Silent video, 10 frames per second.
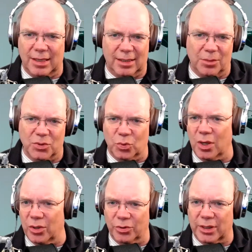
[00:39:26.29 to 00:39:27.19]
that comes to
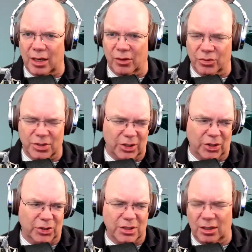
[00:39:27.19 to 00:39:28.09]
$100 and
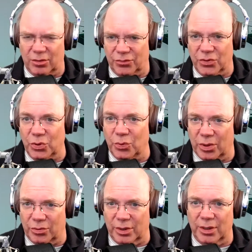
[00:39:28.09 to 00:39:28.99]
you could sell it for
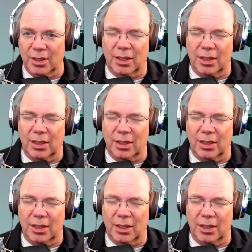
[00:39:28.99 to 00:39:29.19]
$200.